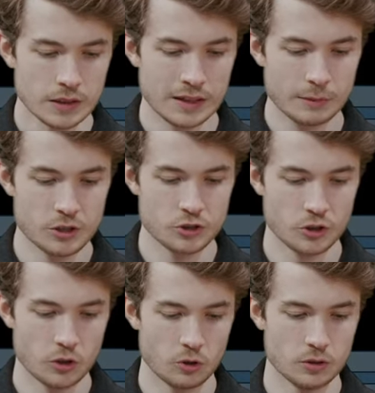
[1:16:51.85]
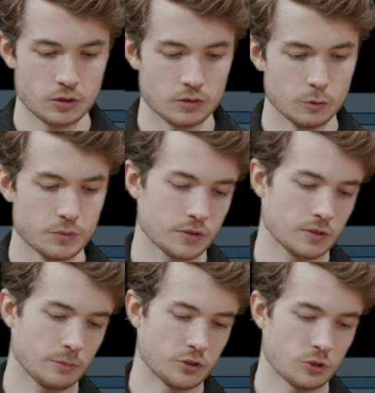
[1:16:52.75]
And let me show, whoops,
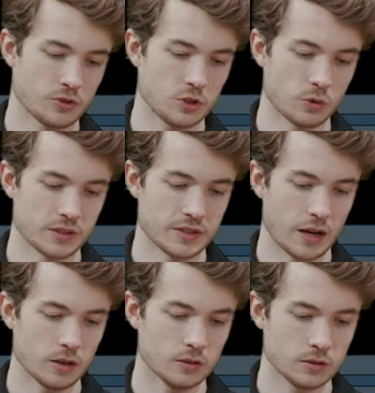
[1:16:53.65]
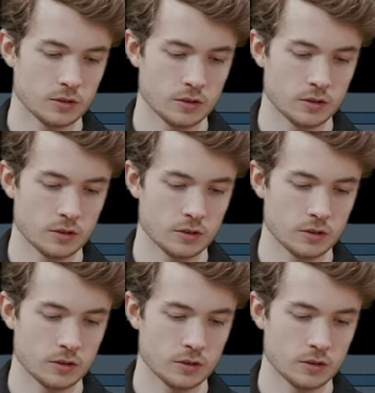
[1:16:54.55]
let me show students now.